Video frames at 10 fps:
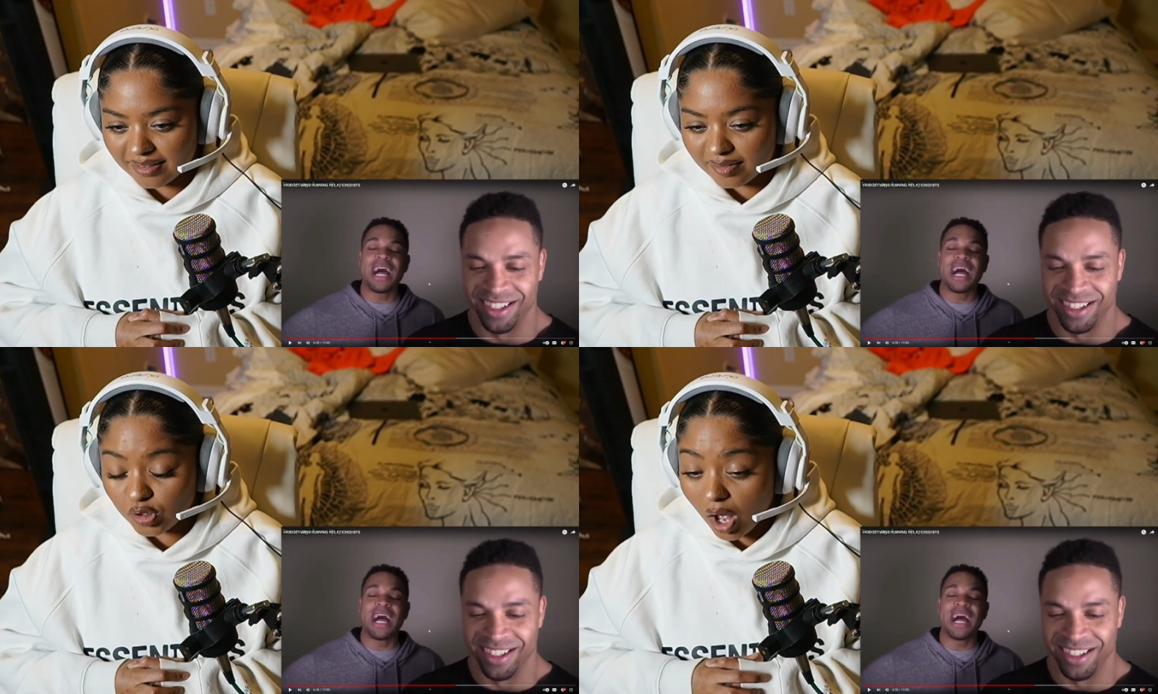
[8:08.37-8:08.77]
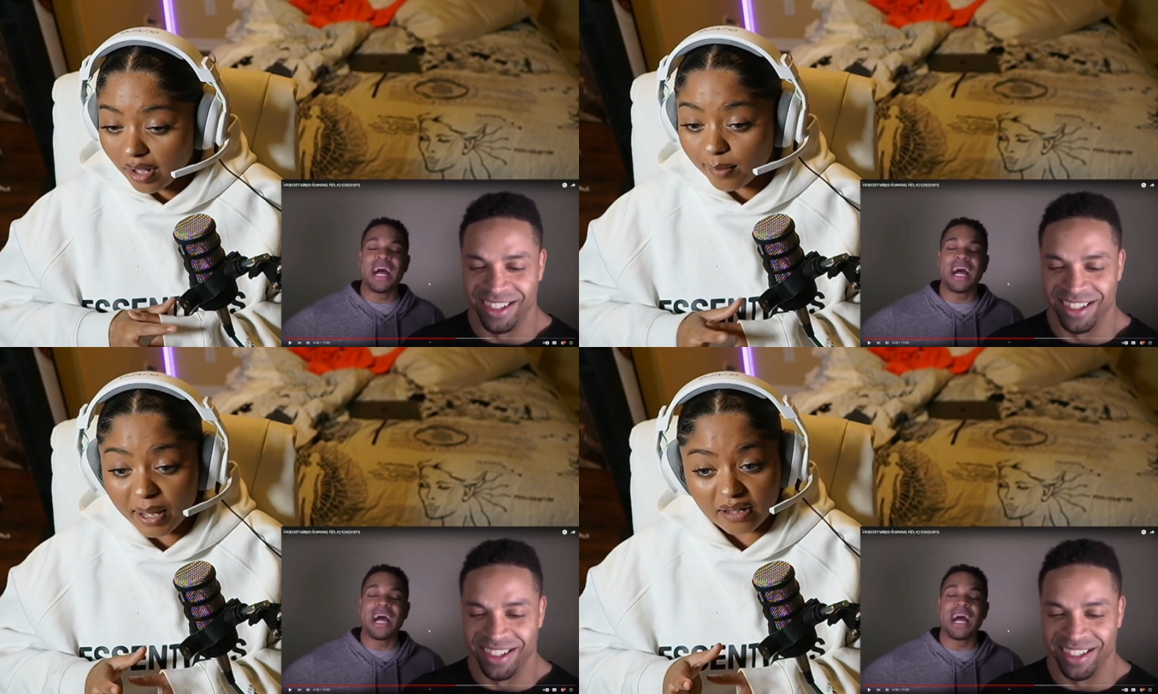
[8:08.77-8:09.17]

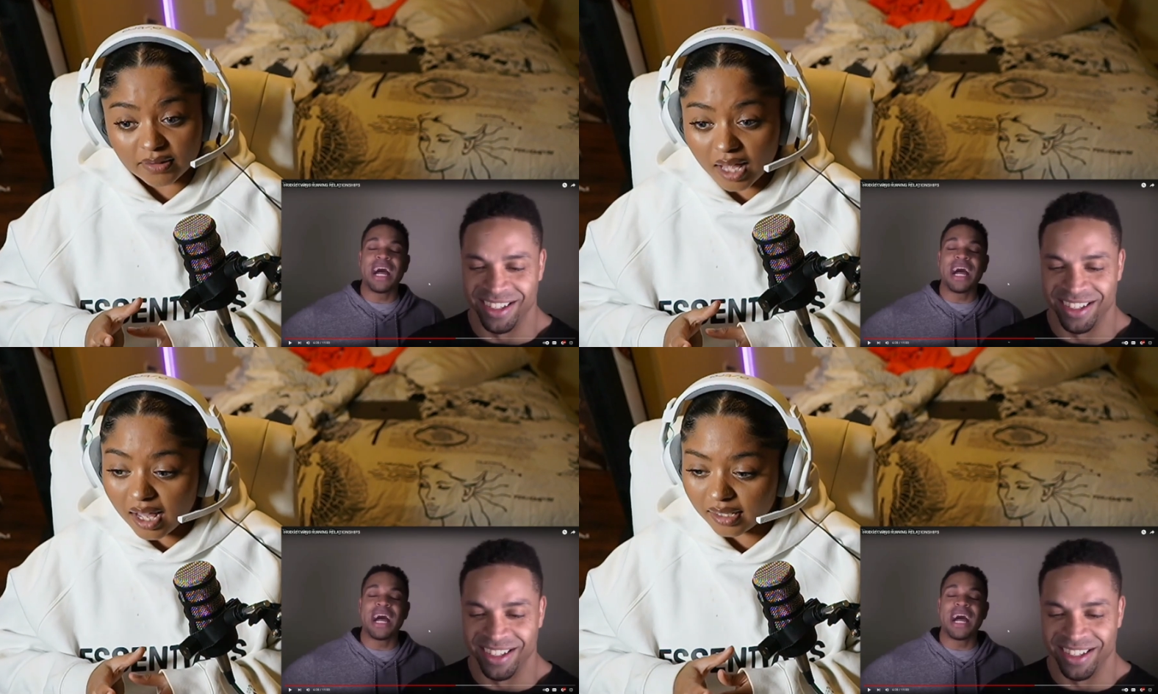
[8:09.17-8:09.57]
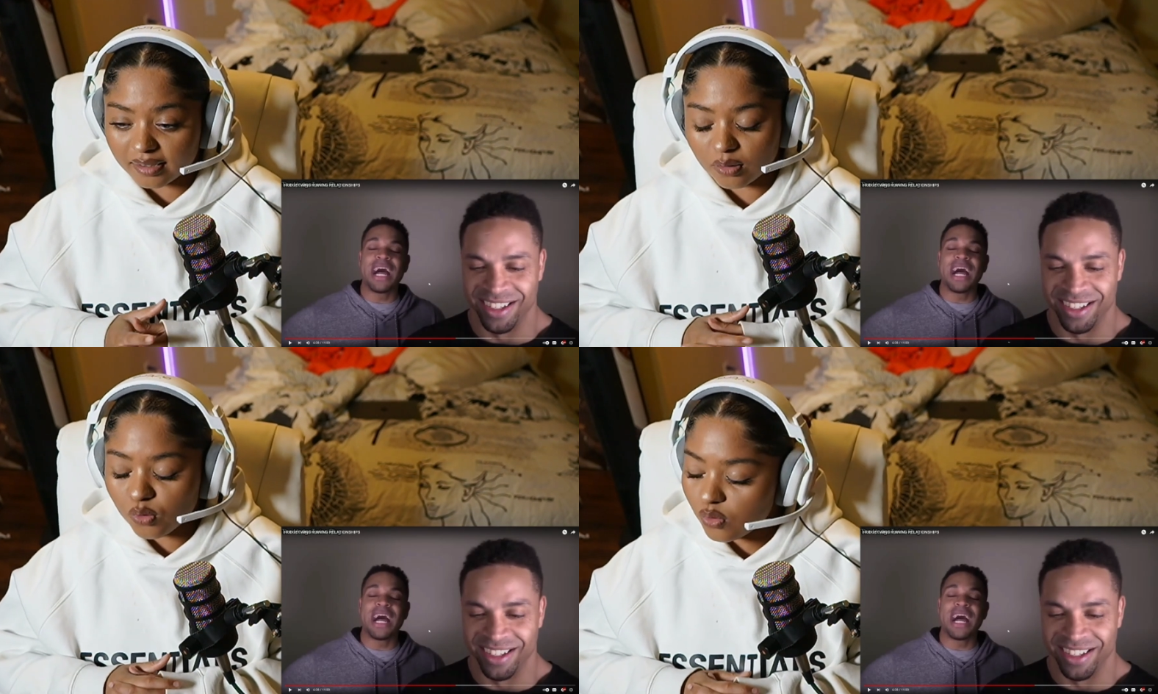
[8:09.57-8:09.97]
Speaker 1: Talk about
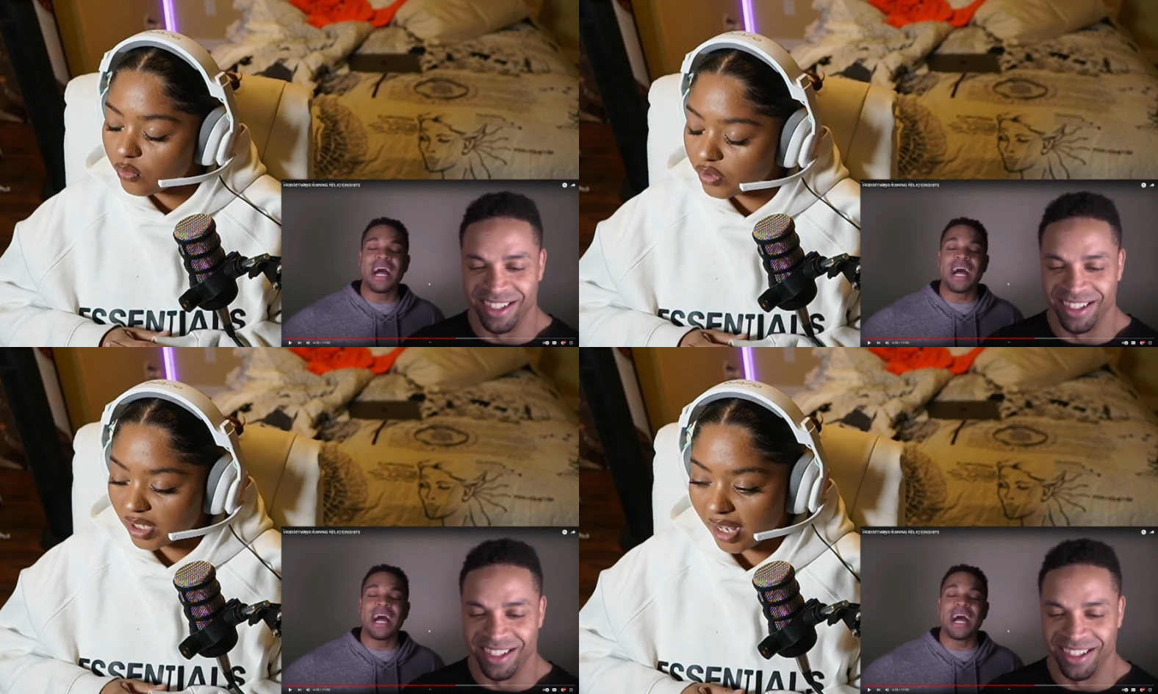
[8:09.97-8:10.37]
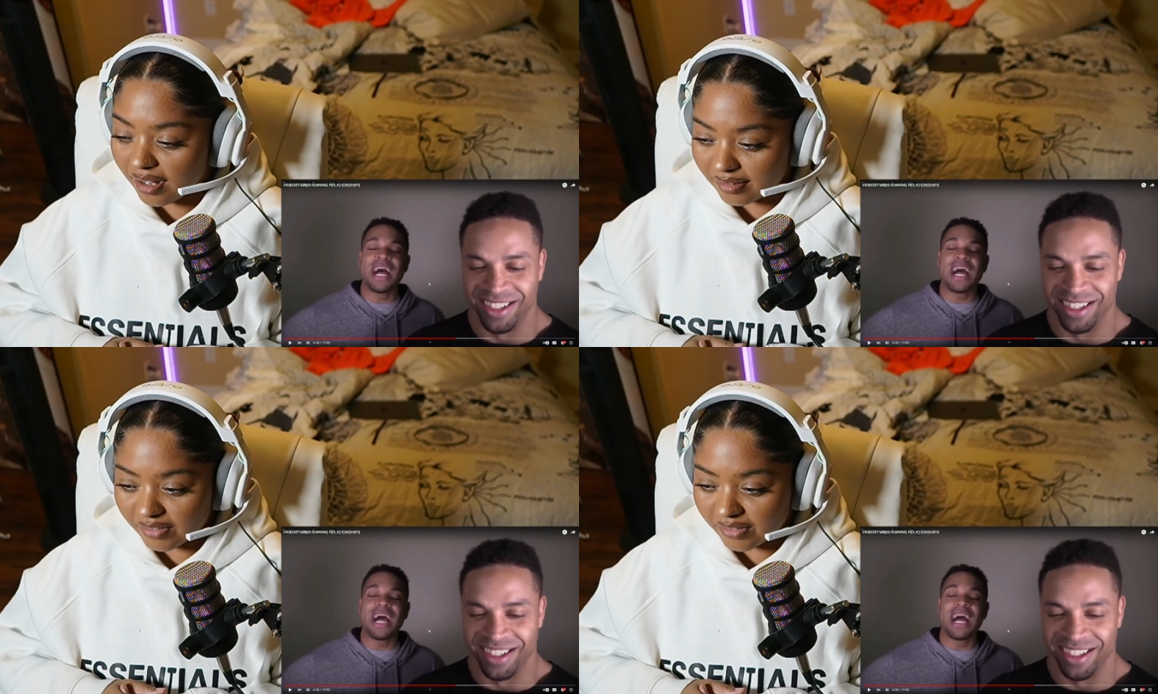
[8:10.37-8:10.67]
luck. Ooh, child.